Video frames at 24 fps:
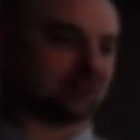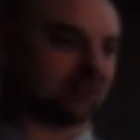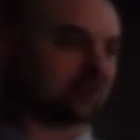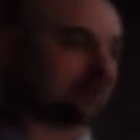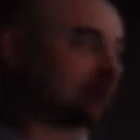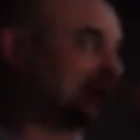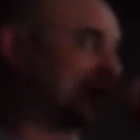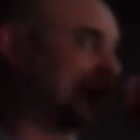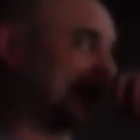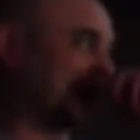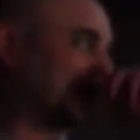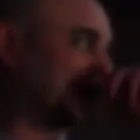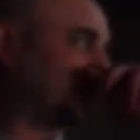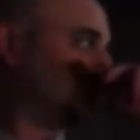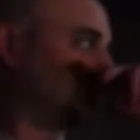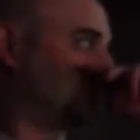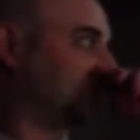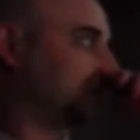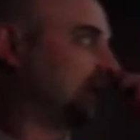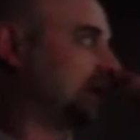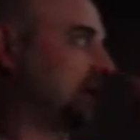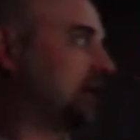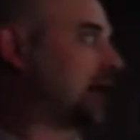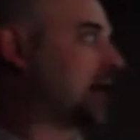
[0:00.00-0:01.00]

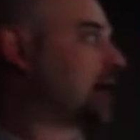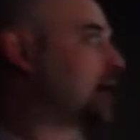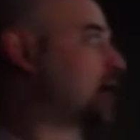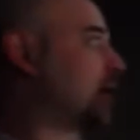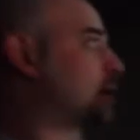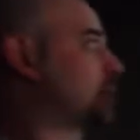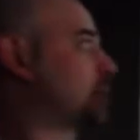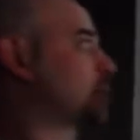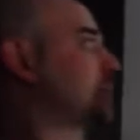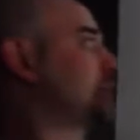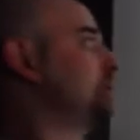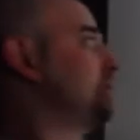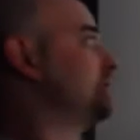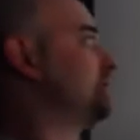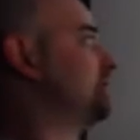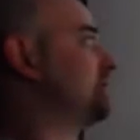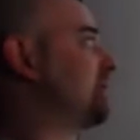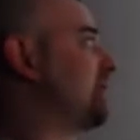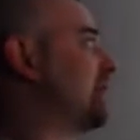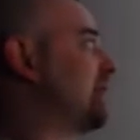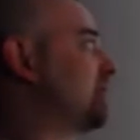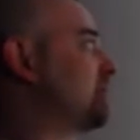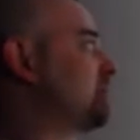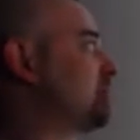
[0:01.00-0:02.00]
900
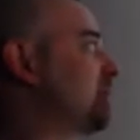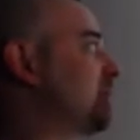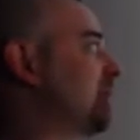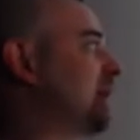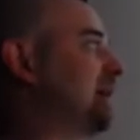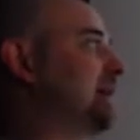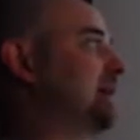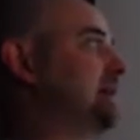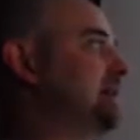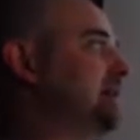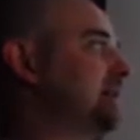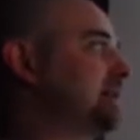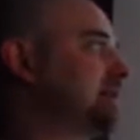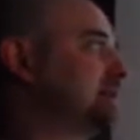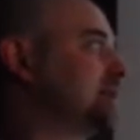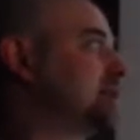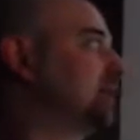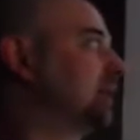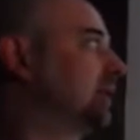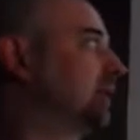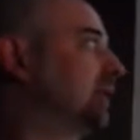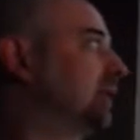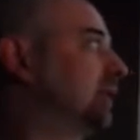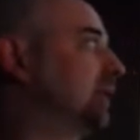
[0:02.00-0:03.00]
divided by
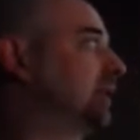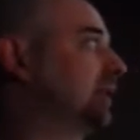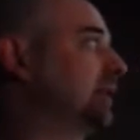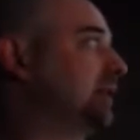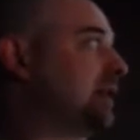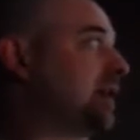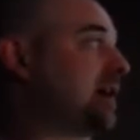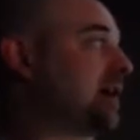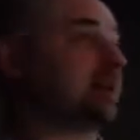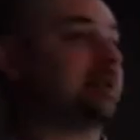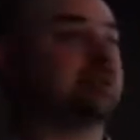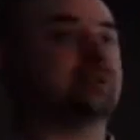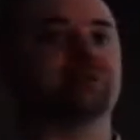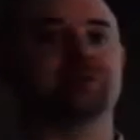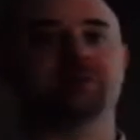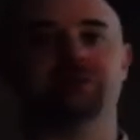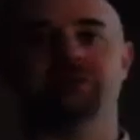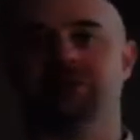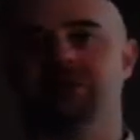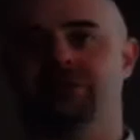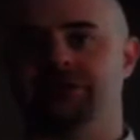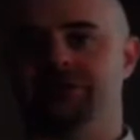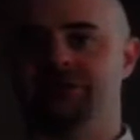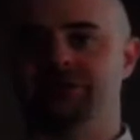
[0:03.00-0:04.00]
9
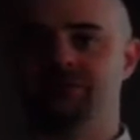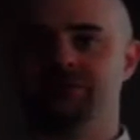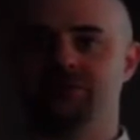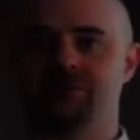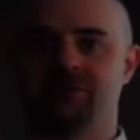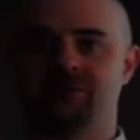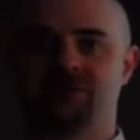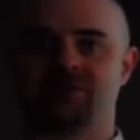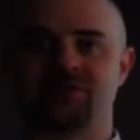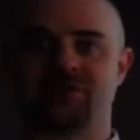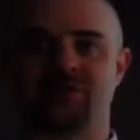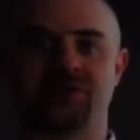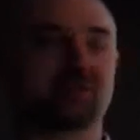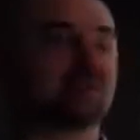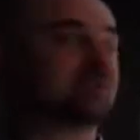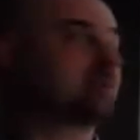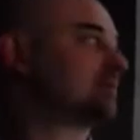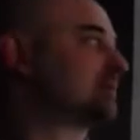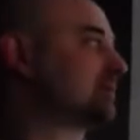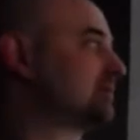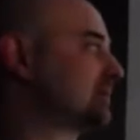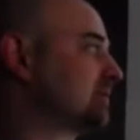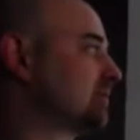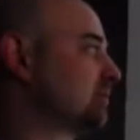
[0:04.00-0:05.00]
is 100.
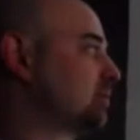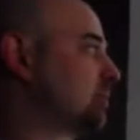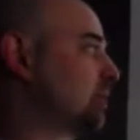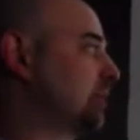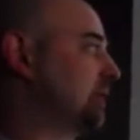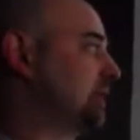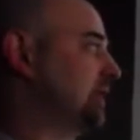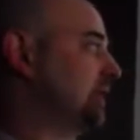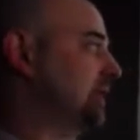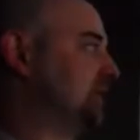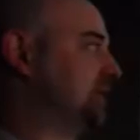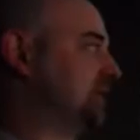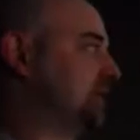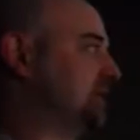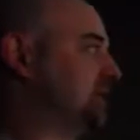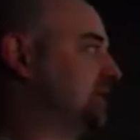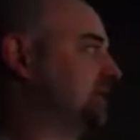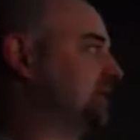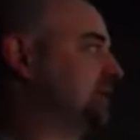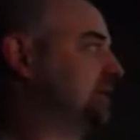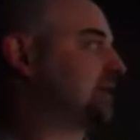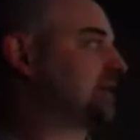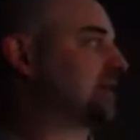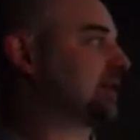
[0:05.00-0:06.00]
Pretty easy.
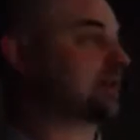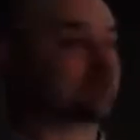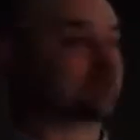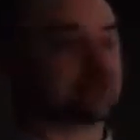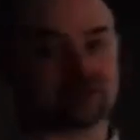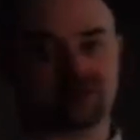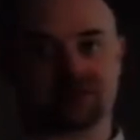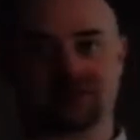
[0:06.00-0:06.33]
You guys are